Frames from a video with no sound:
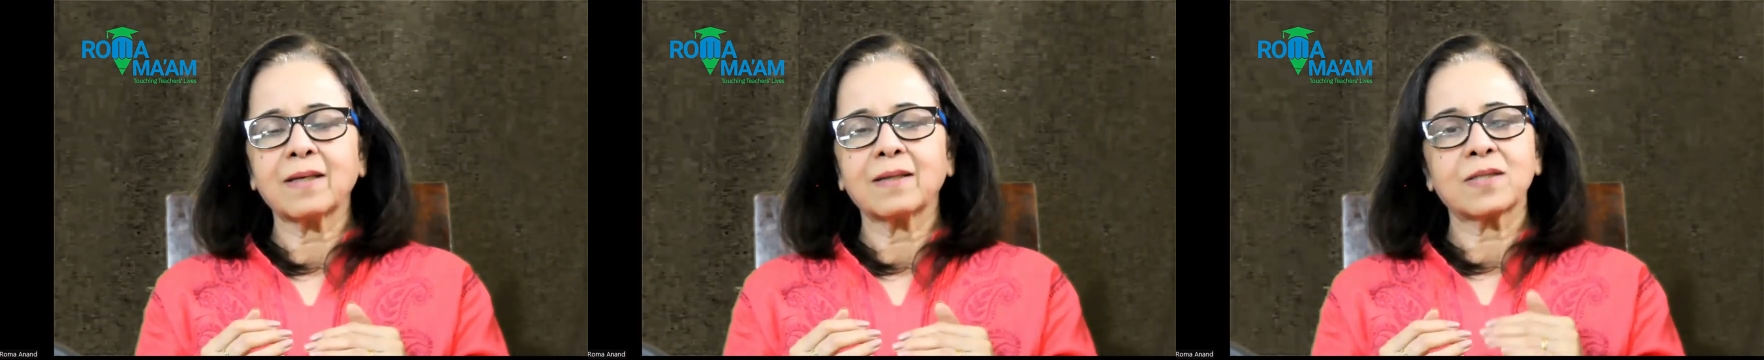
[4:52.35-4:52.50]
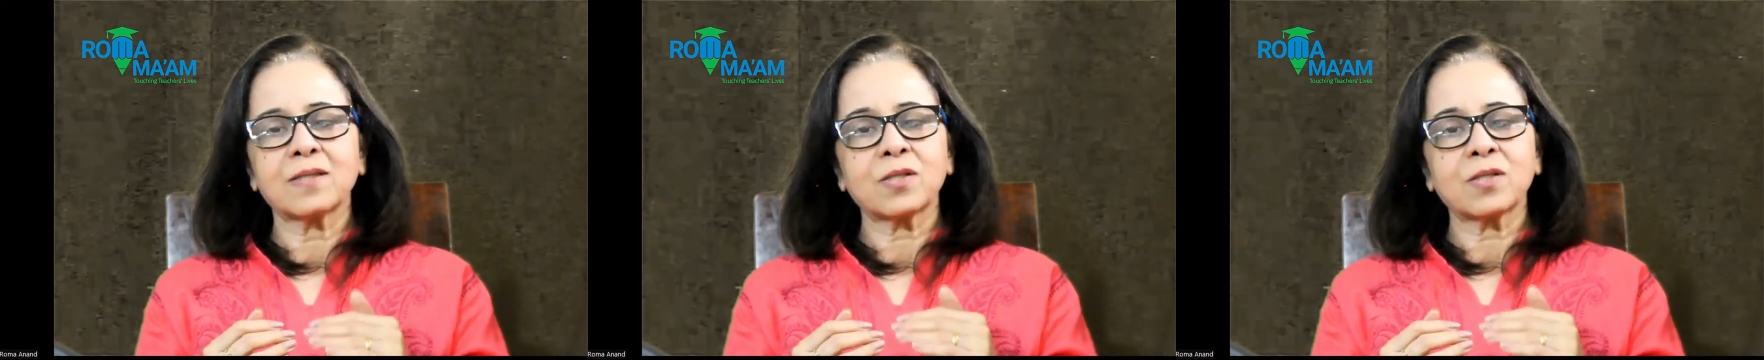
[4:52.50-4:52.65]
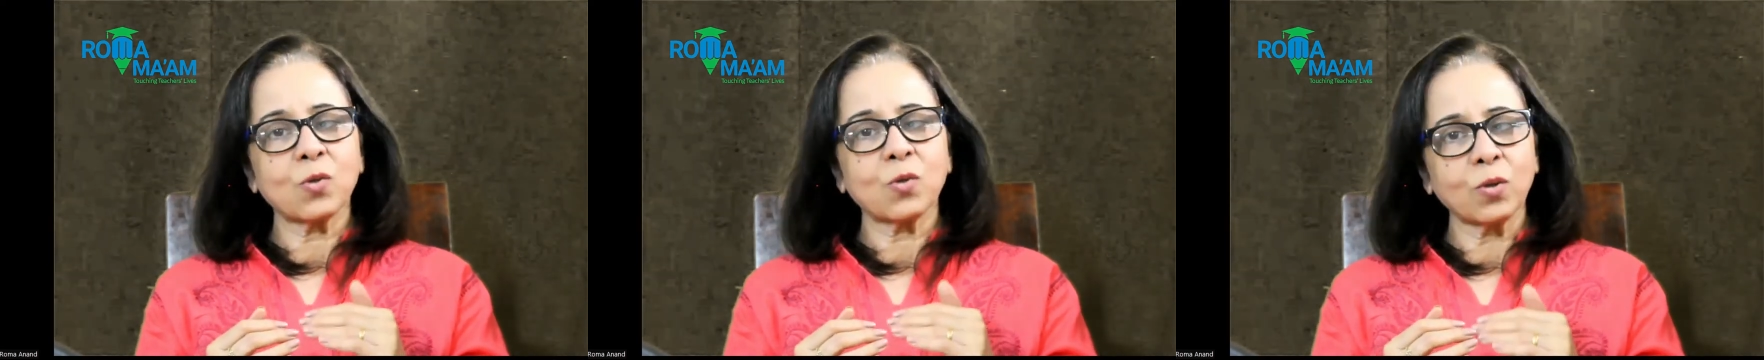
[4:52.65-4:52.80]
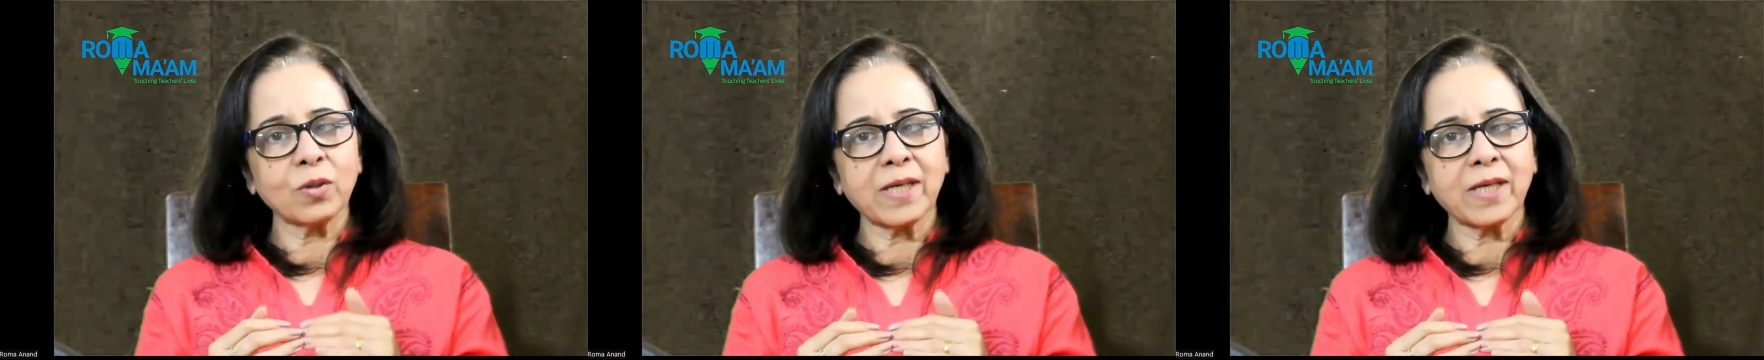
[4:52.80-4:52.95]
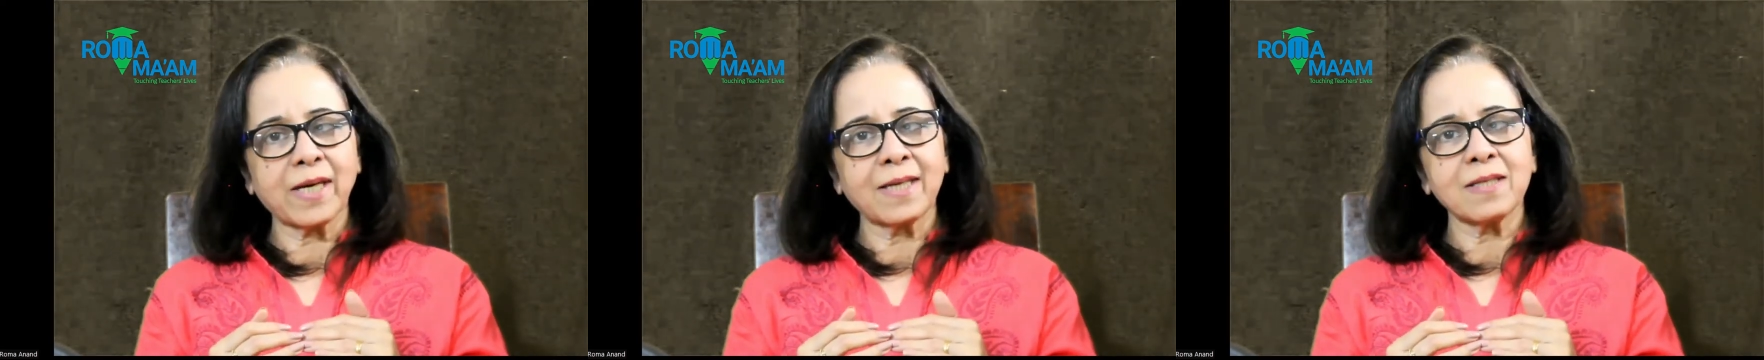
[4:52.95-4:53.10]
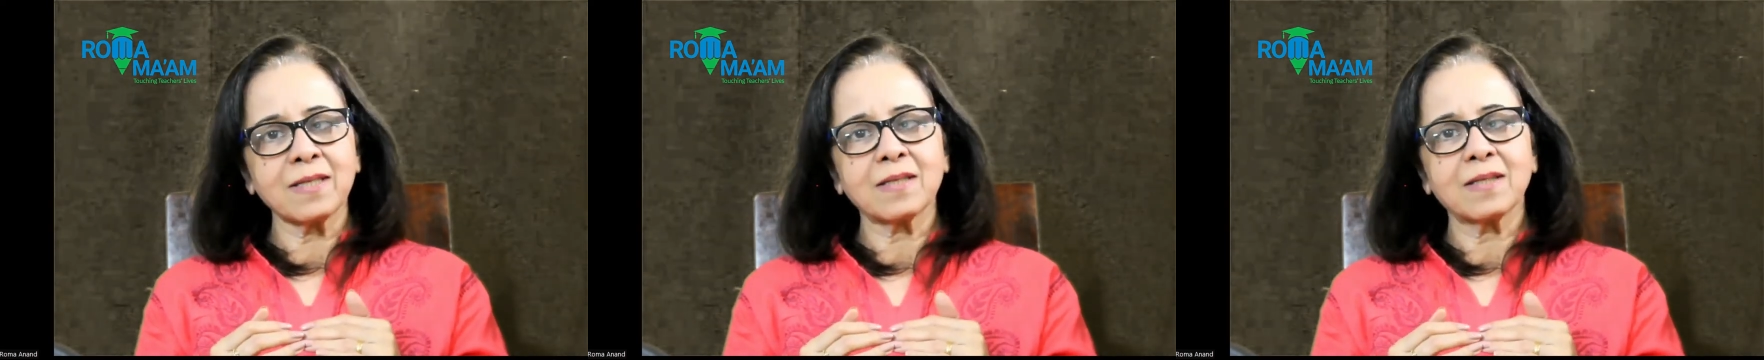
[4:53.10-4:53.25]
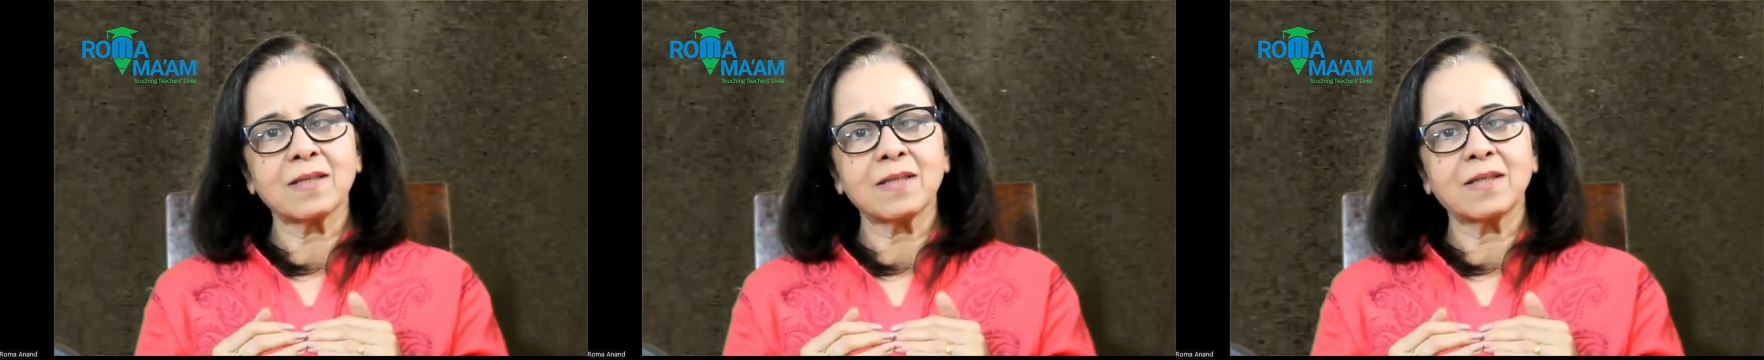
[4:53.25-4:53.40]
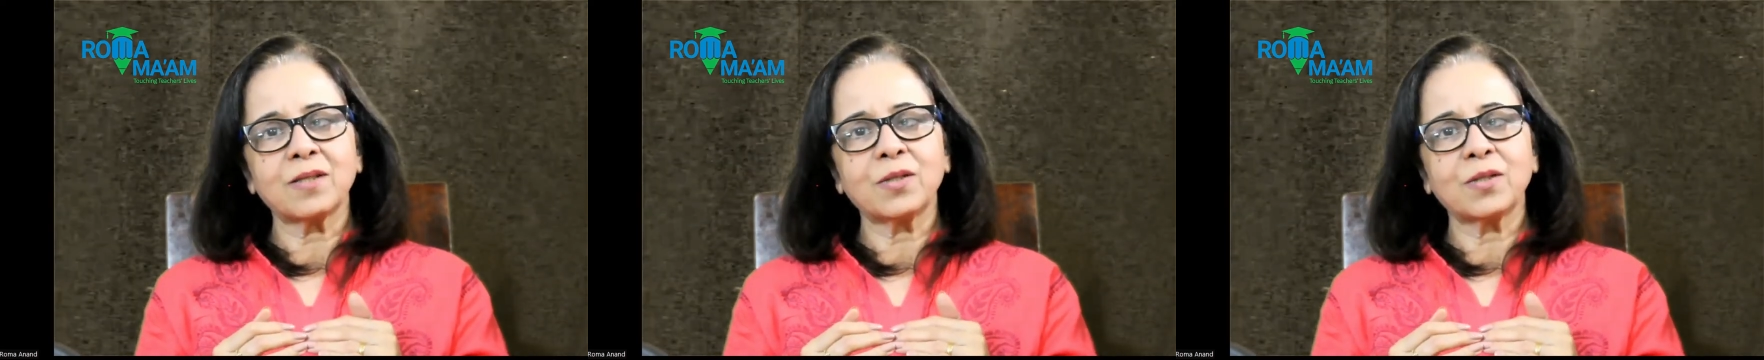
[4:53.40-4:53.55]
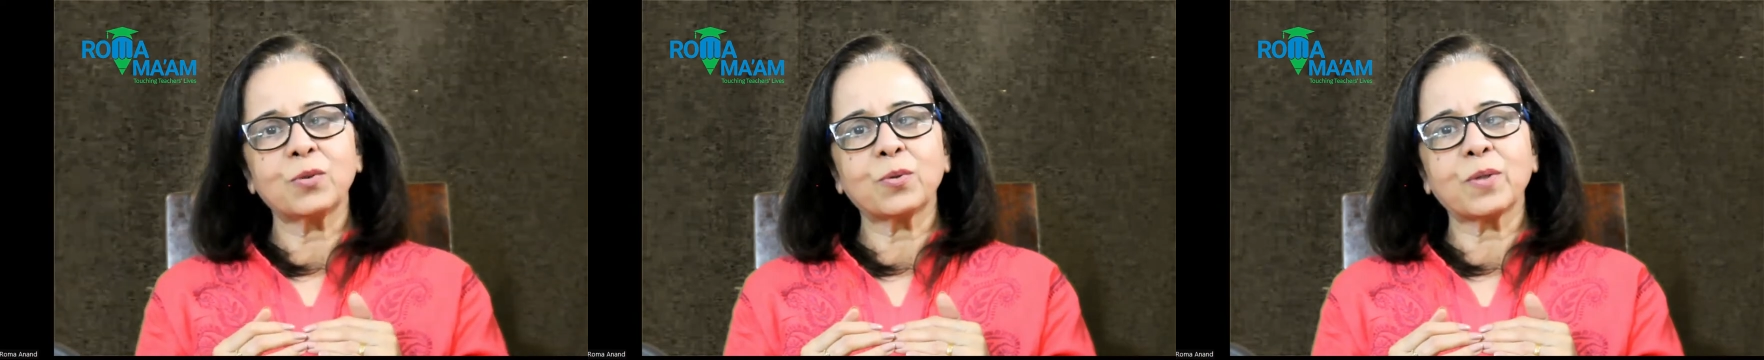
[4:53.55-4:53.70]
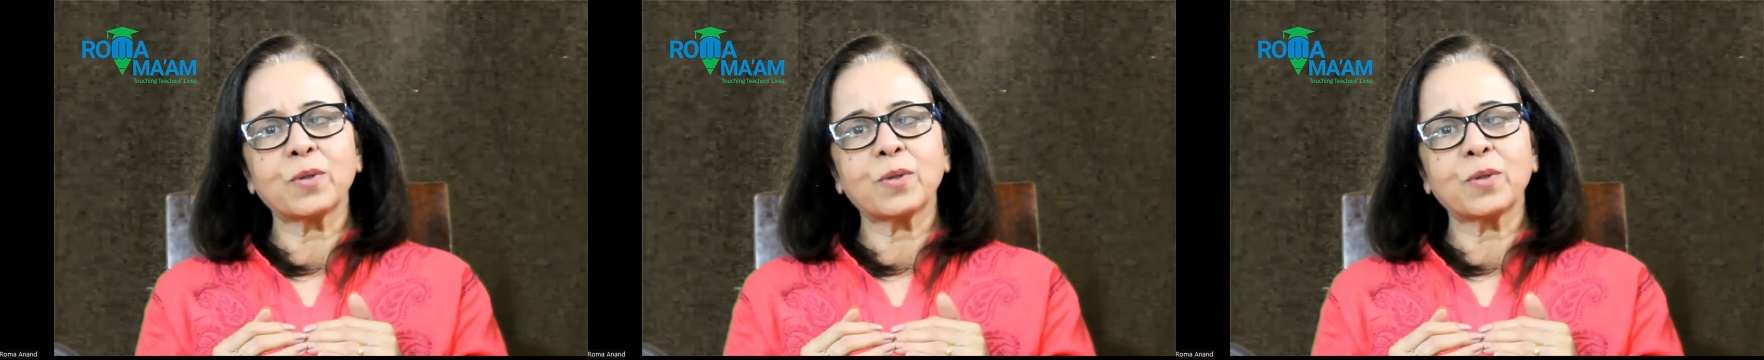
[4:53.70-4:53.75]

so that you